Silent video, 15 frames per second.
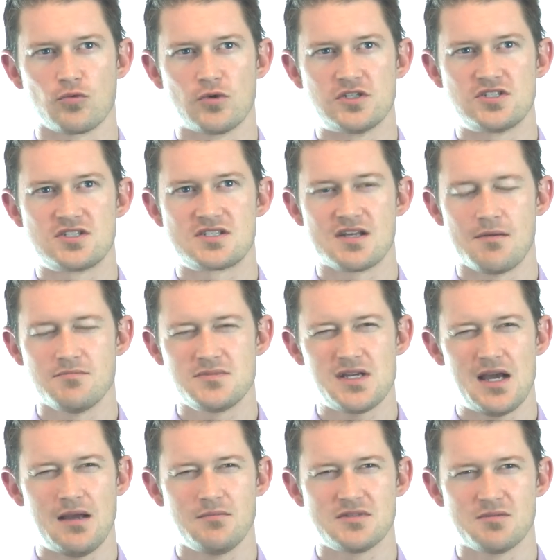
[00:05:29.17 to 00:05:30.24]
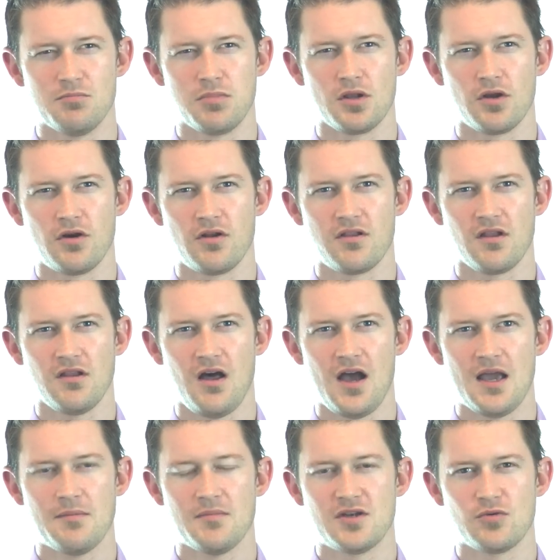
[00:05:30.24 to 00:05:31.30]
which sometimes blur the
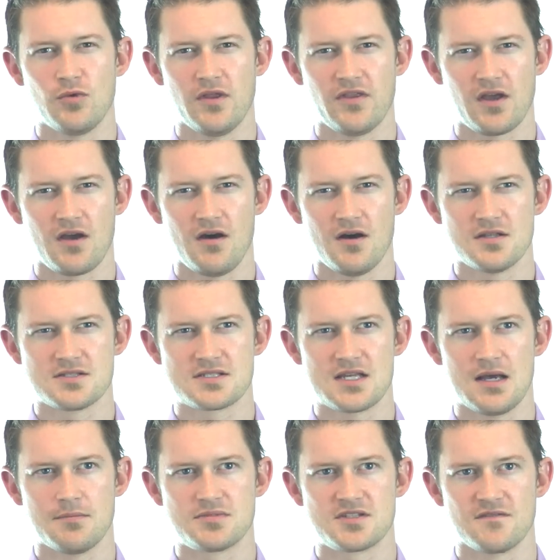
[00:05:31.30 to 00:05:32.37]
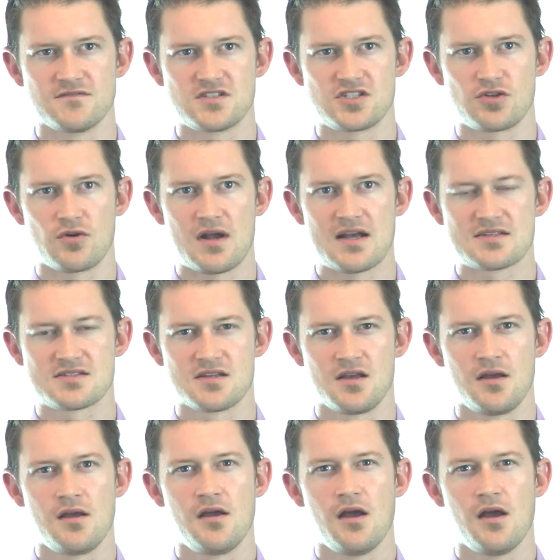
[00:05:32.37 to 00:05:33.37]
line between the concepts of stress,